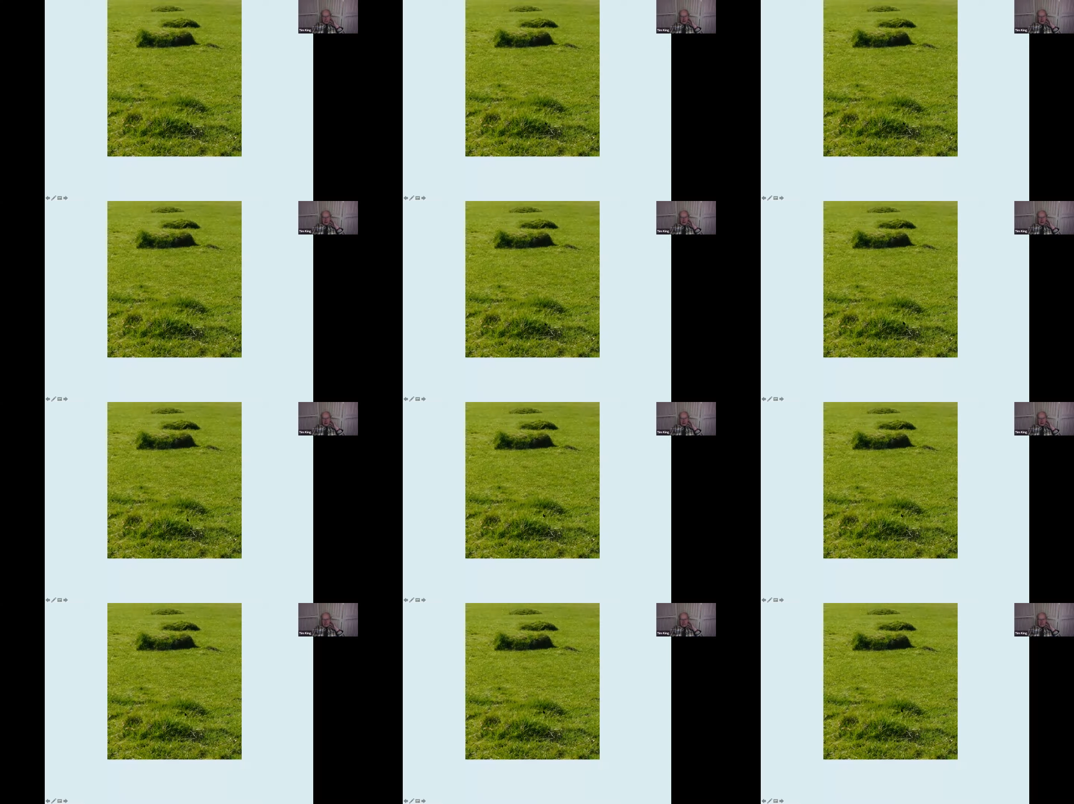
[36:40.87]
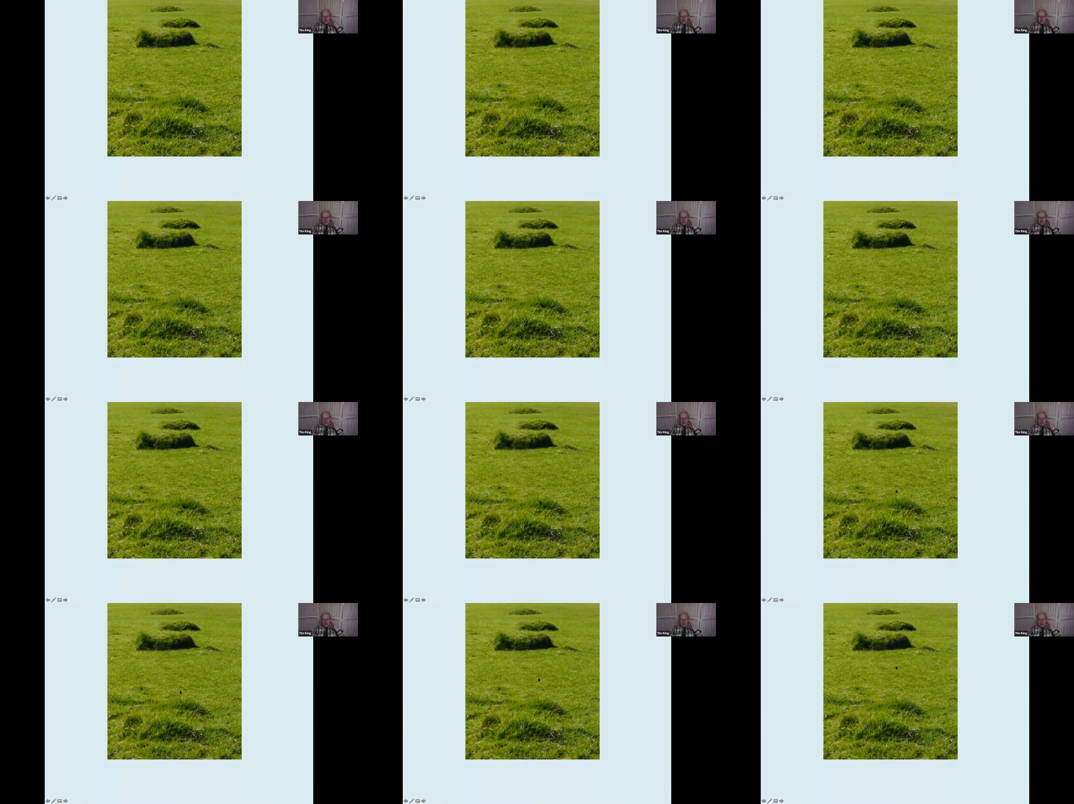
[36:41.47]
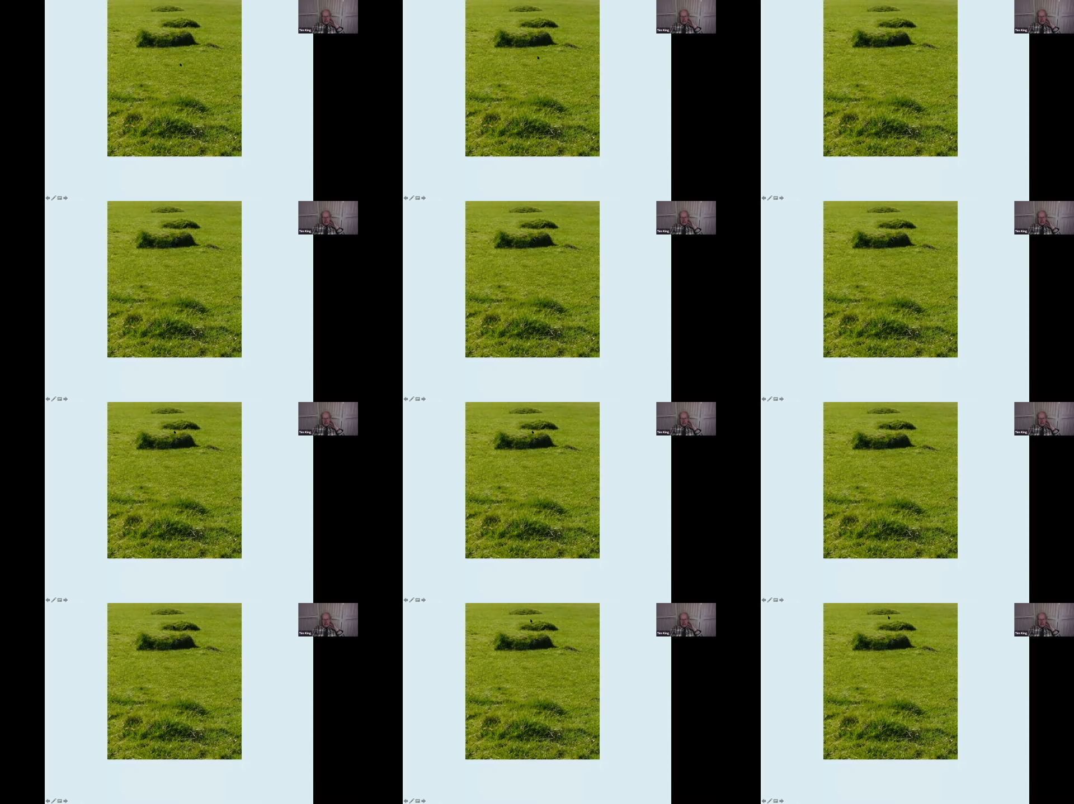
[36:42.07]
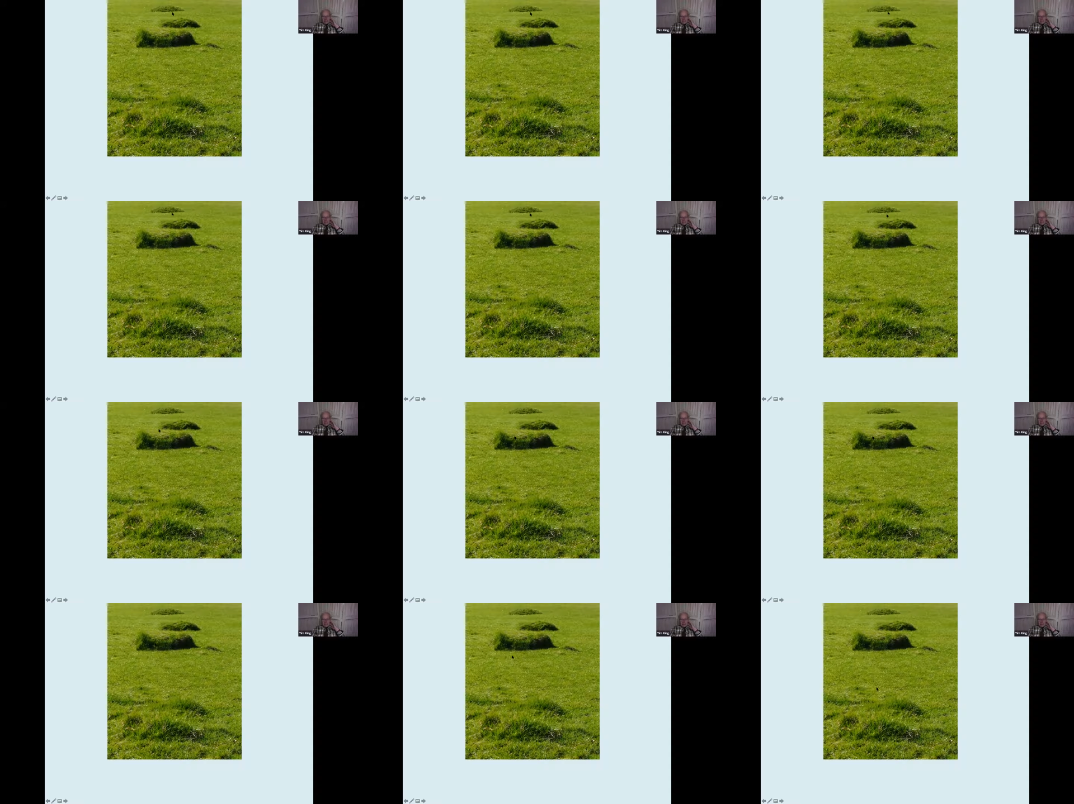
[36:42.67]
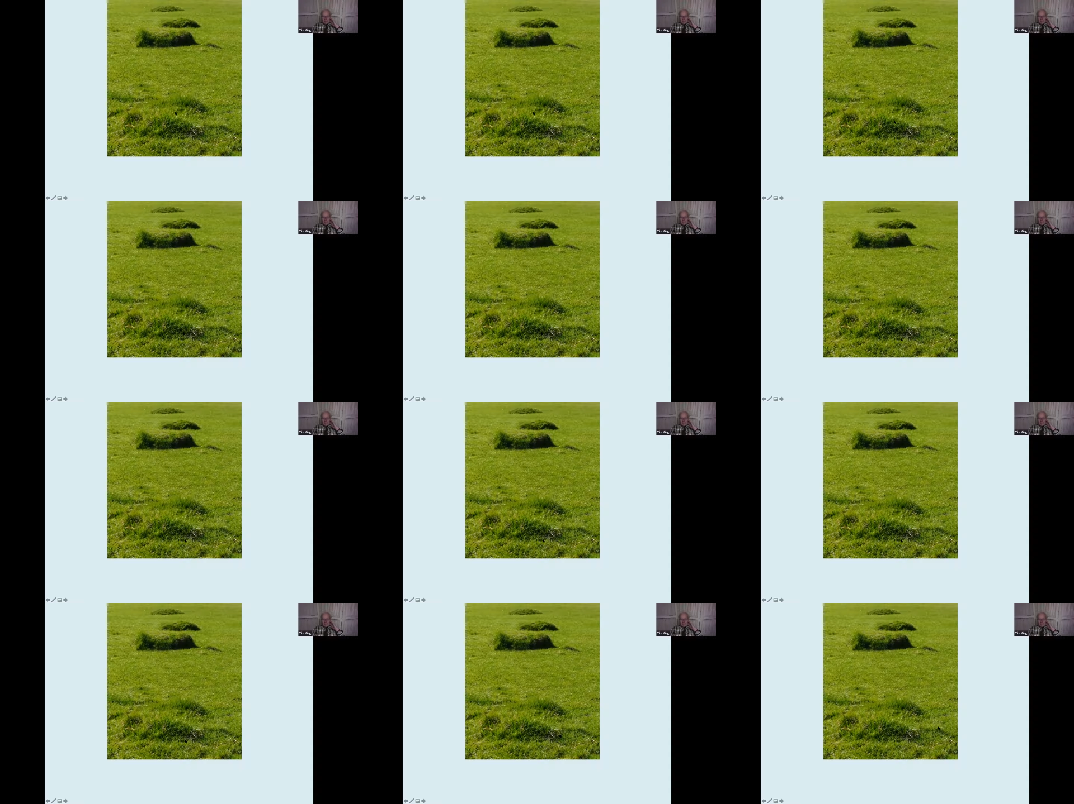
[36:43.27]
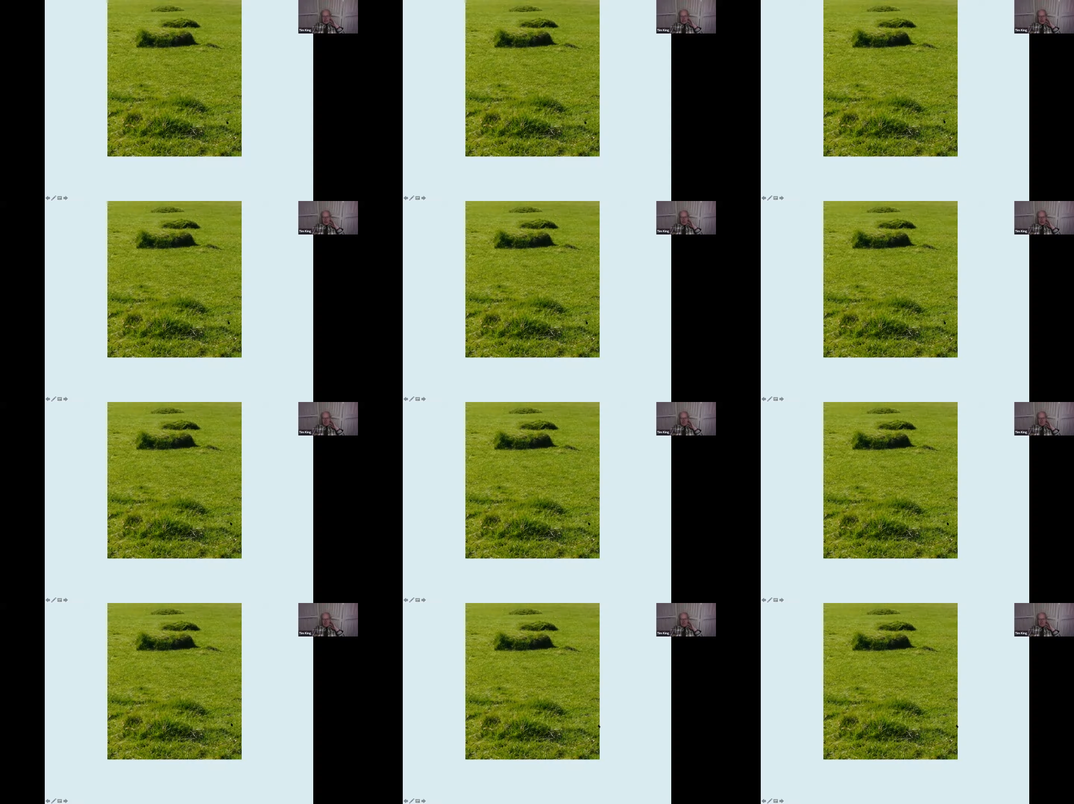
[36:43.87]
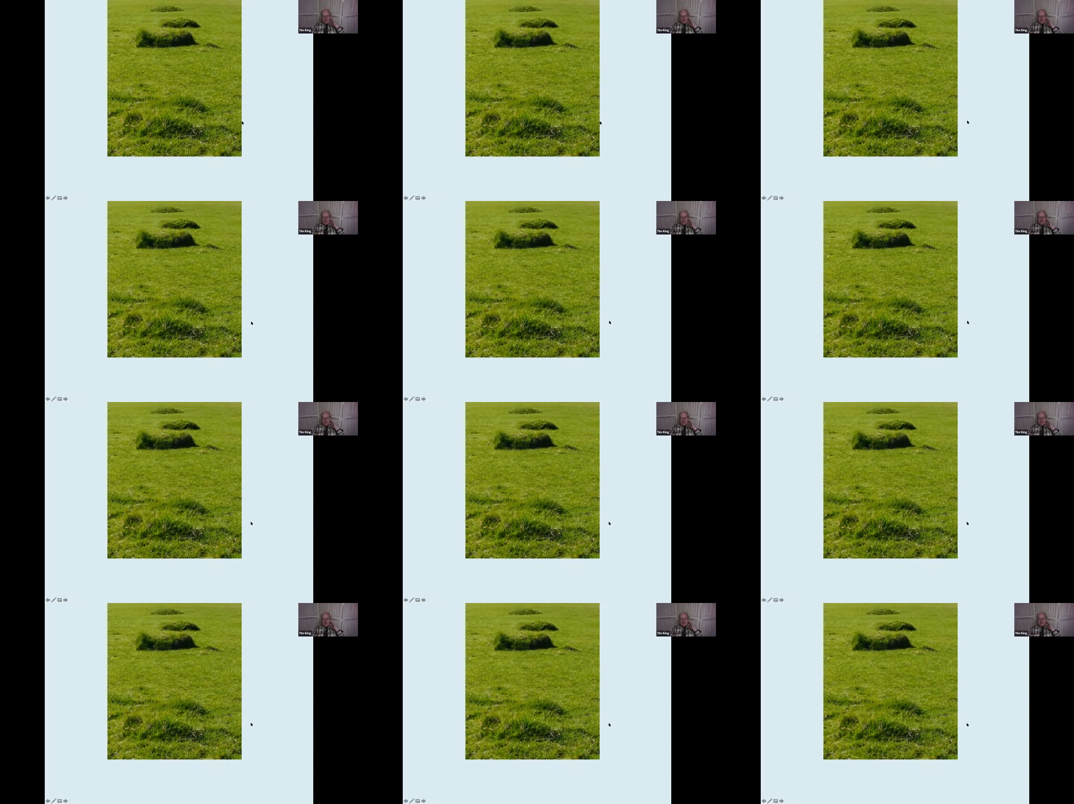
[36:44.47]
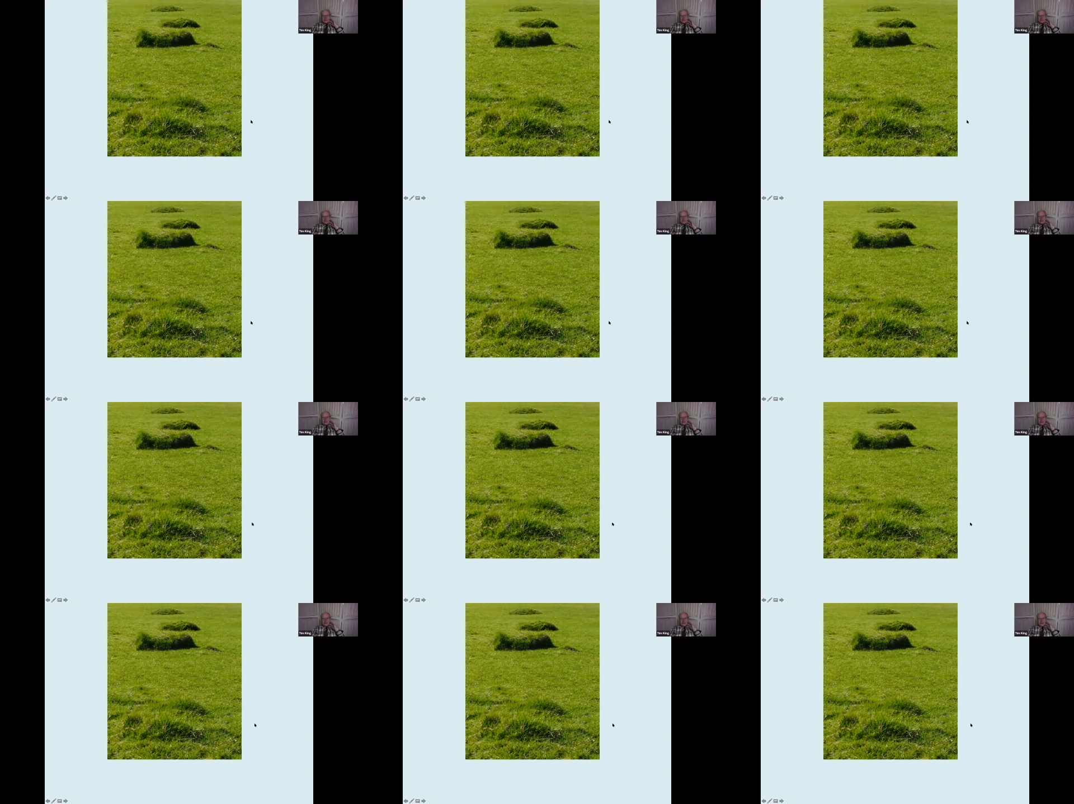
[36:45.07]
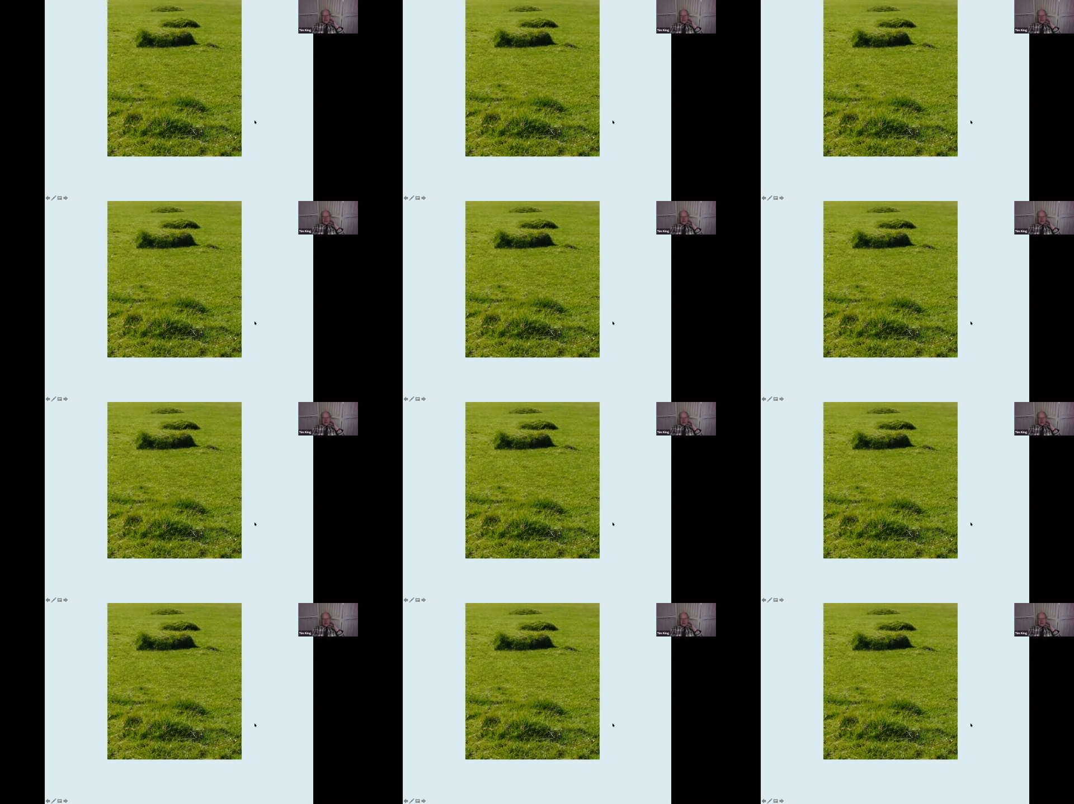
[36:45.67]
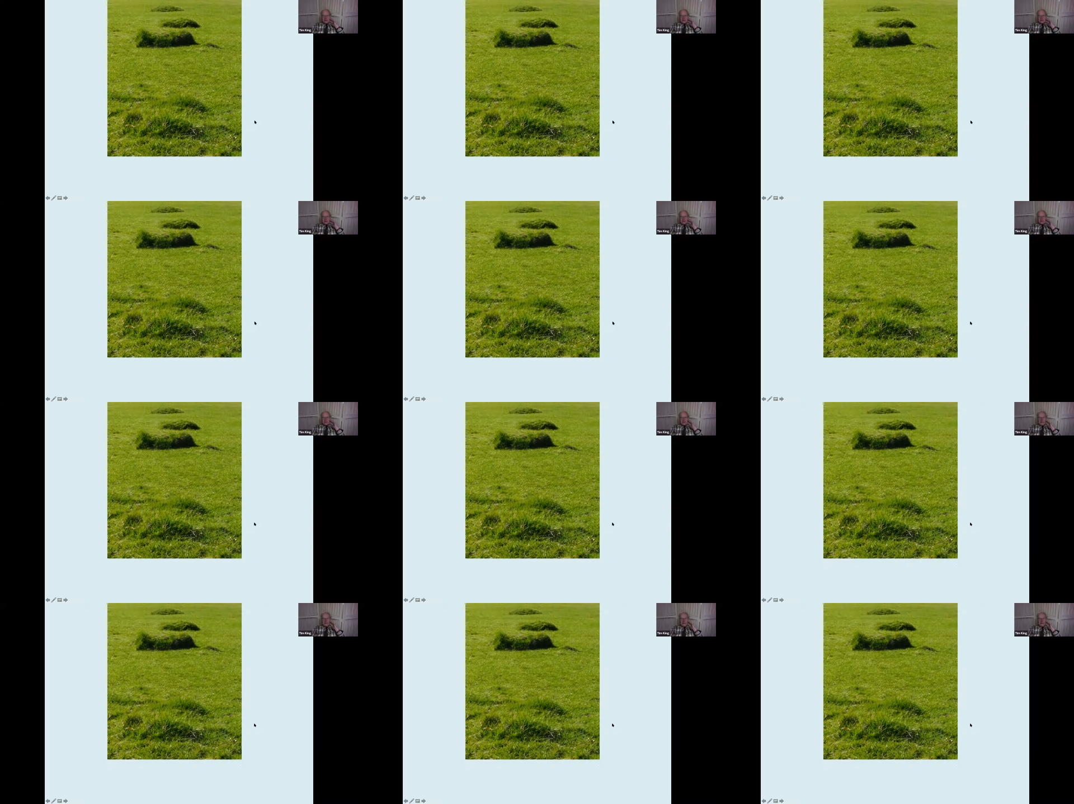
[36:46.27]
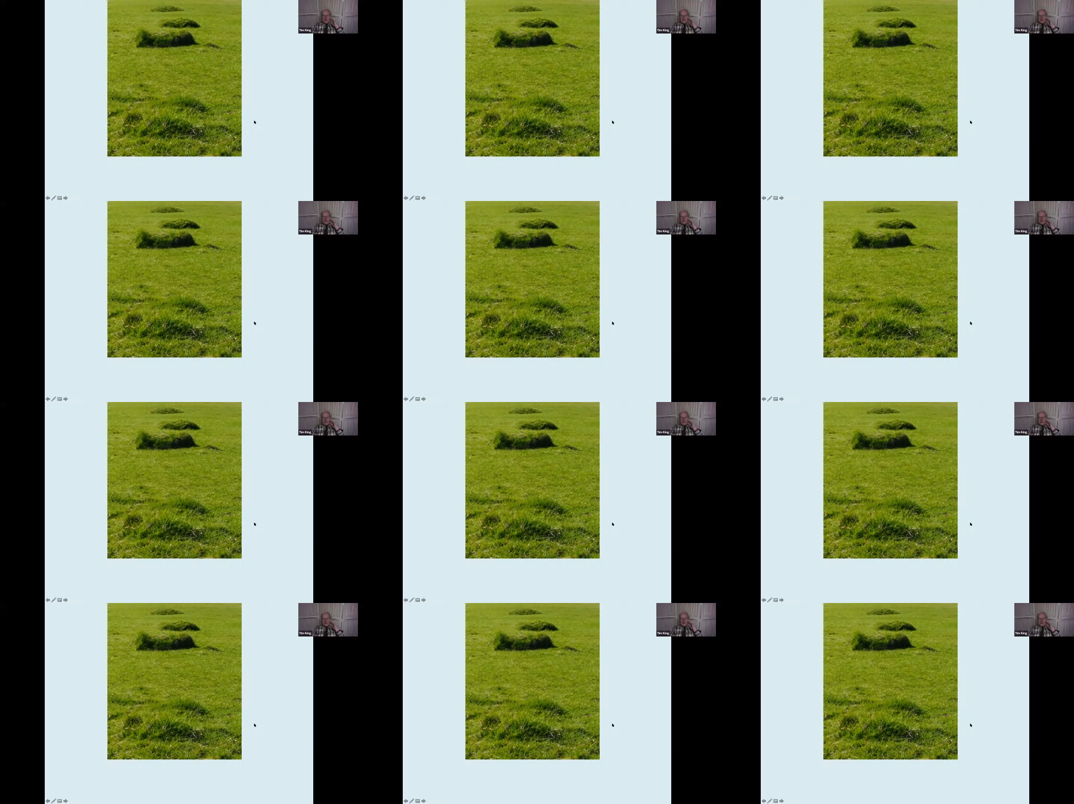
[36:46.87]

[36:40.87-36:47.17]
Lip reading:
Nobody's mouth can be seen.